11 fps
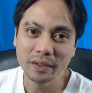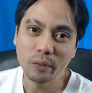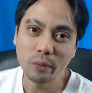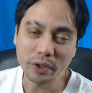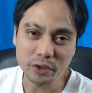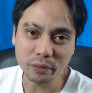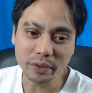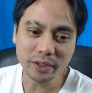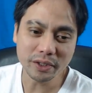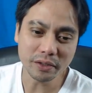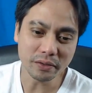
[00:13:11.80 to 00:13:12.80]
What you will
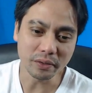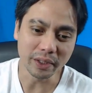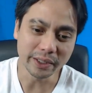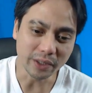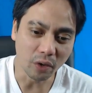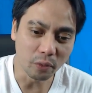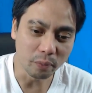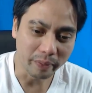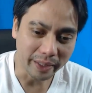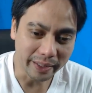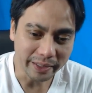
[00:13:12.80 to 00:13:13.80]
need to do is
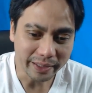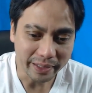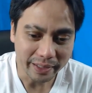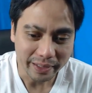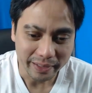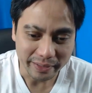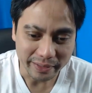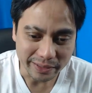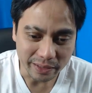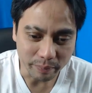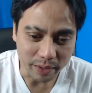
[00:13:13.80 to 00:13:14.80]
open the
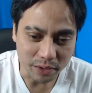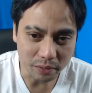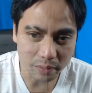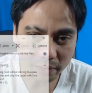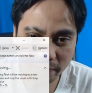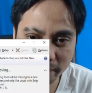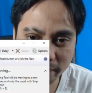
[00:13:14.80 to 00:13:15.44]
snipping tool,